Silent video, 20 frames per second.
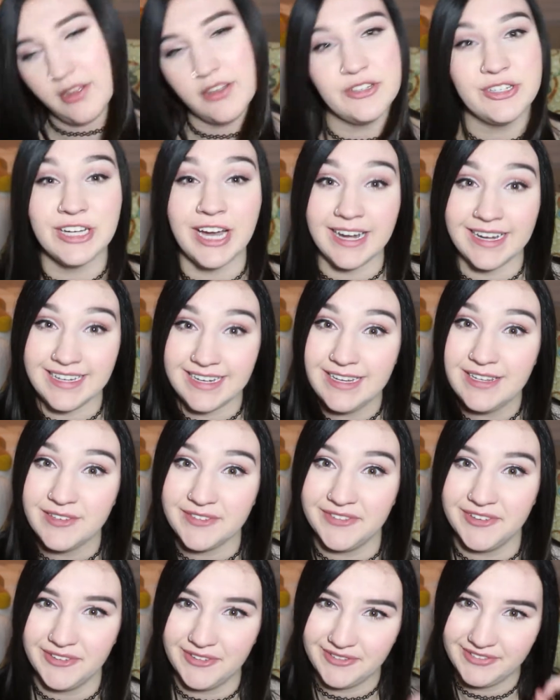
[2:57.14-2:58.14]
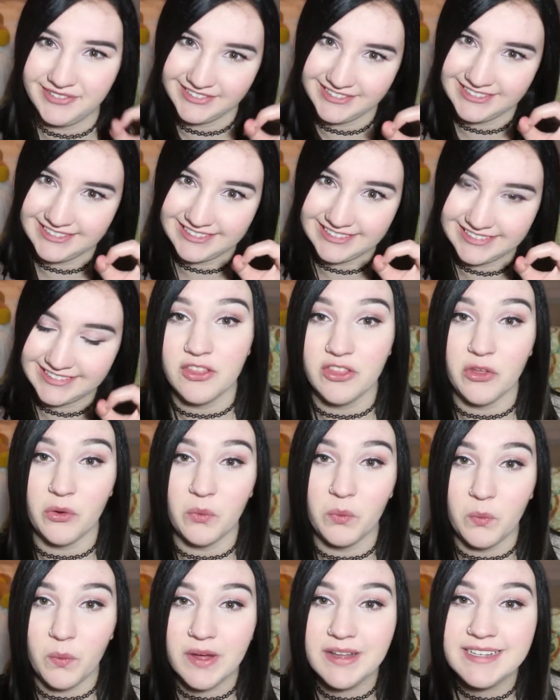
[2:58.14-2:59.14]
Chinese food. The
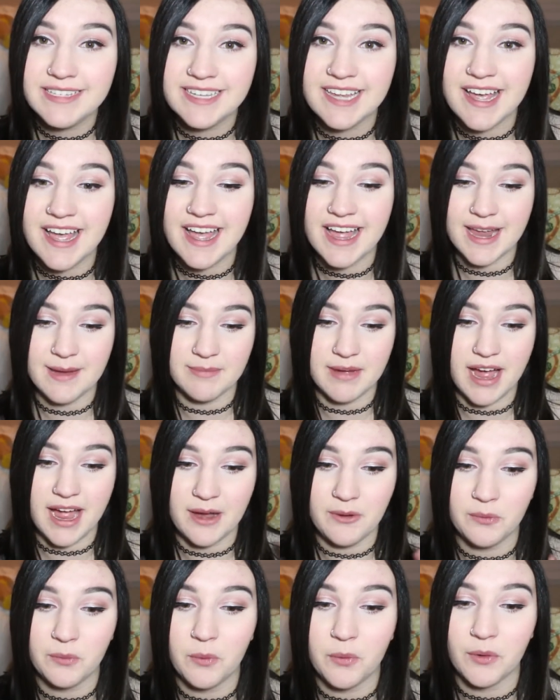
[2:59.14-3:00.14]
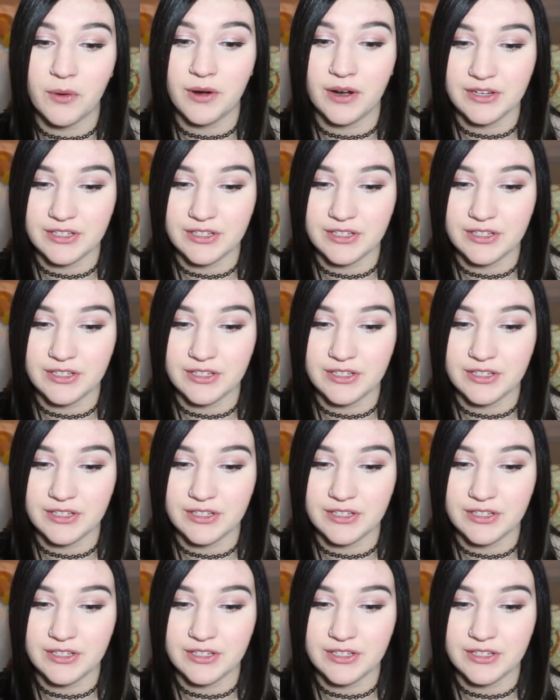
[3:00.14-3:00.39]
one time I wore